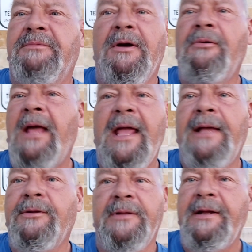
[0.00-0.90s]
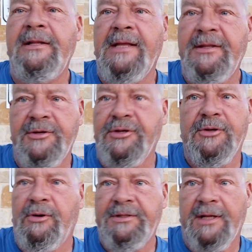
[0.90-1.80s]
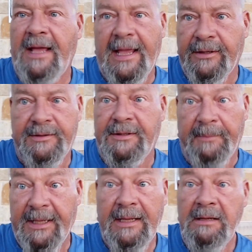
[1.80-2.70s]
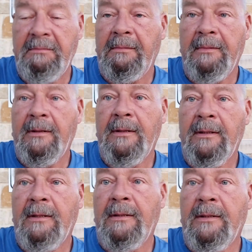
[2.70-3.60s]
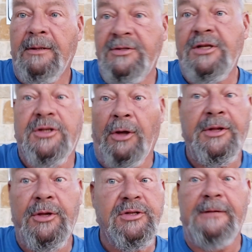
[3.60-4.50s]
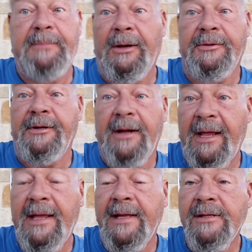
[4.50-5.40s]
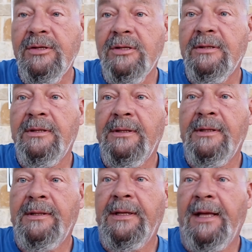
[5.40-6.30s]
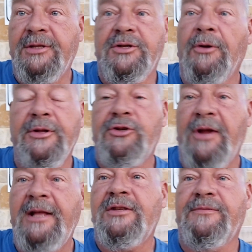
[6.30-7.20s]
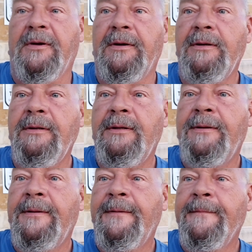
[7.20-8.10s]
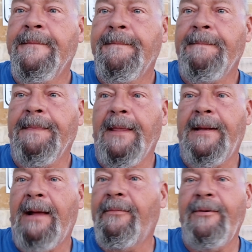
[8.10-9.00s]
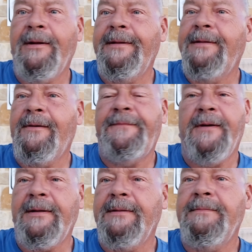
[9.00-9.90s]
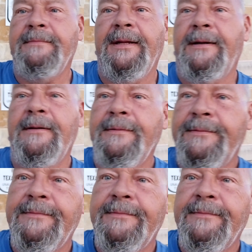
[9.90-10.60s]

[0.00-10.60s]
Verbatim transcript: don't handle anything that you're going to hand to me because it's going to usually be on your hands. It's going to transfer. And I really don't fucking, you know,